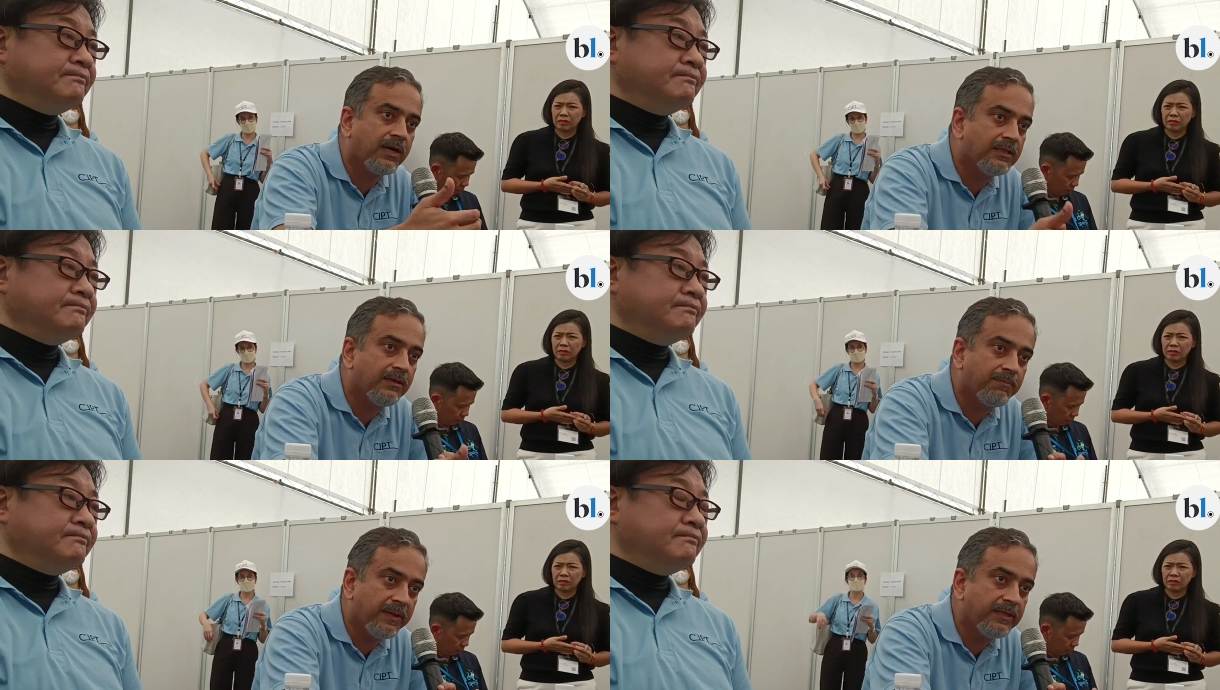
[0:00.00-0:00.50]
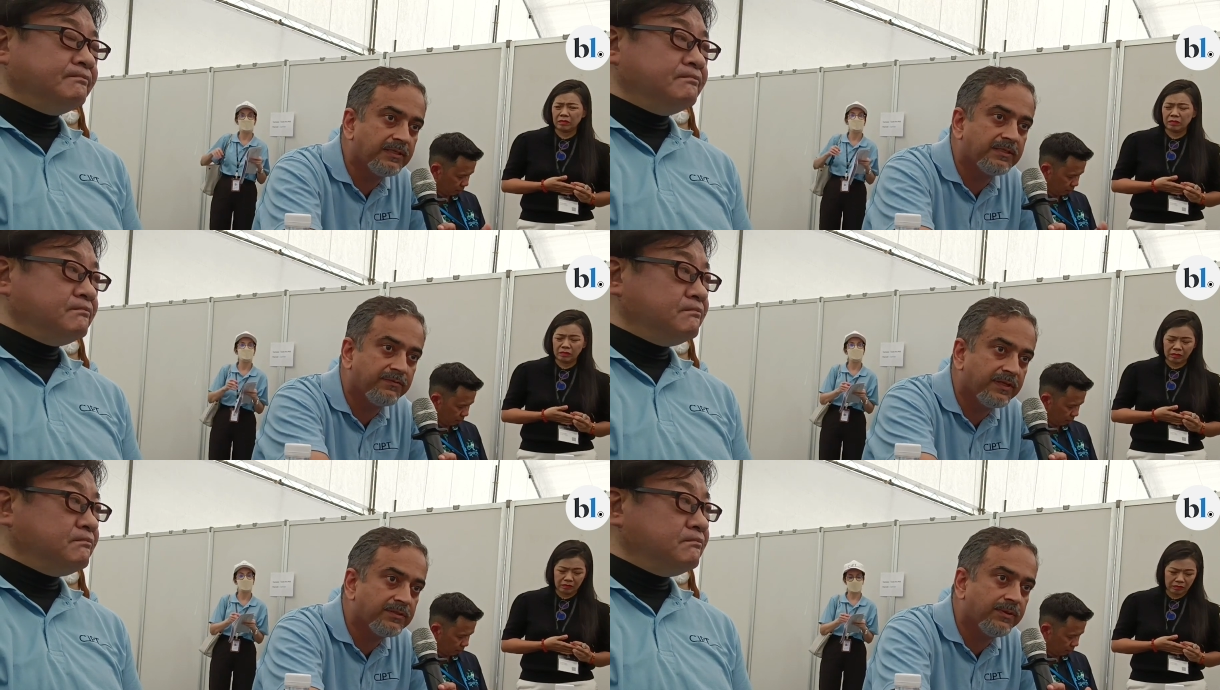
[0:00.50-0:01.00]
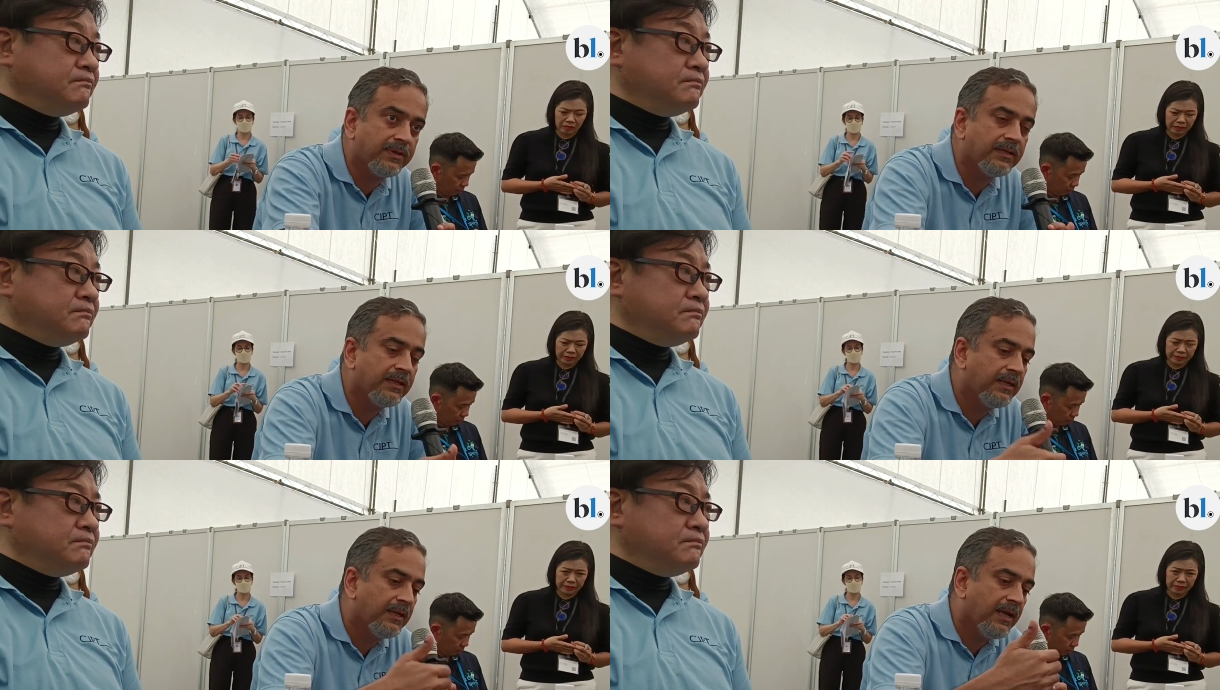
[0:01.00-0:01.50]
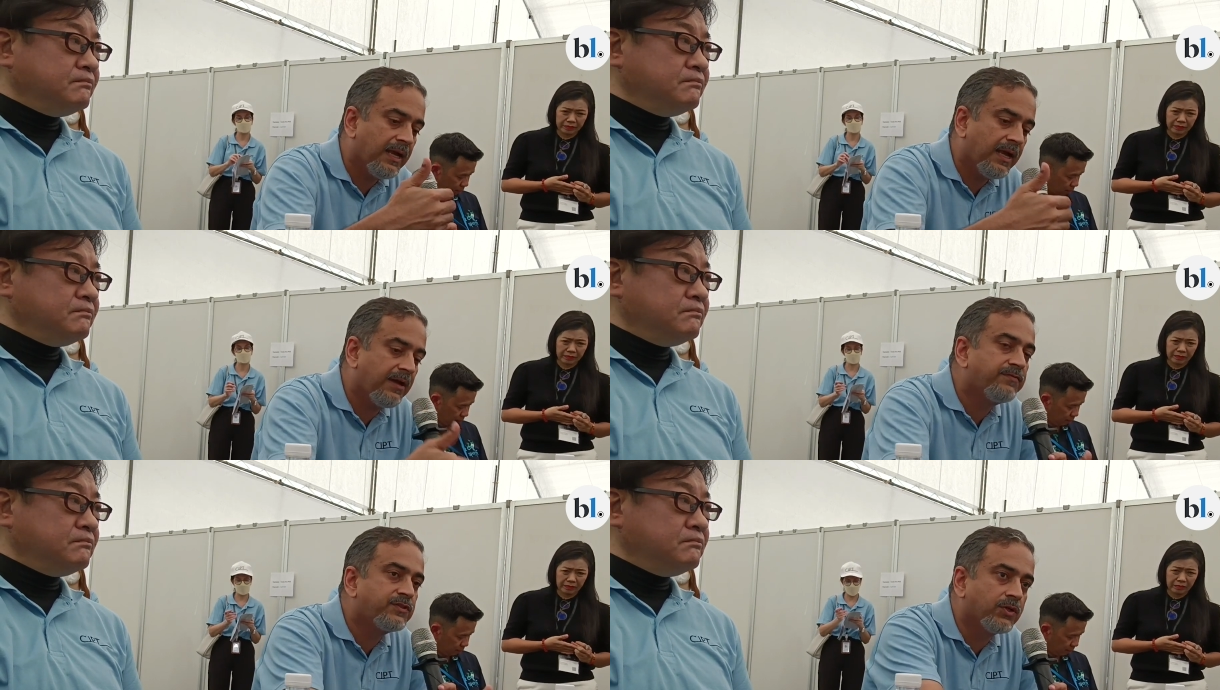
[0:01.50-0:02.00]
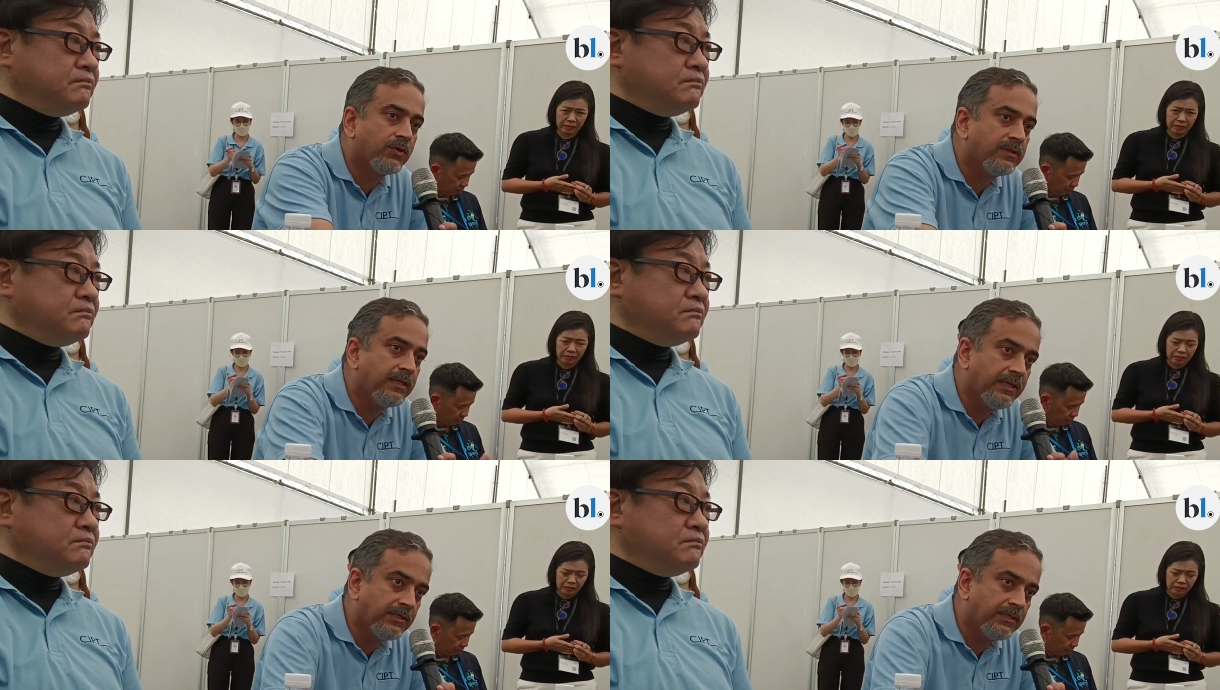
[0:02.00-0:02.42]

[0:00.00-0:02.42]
Speaker 1: other players have as well, have shown an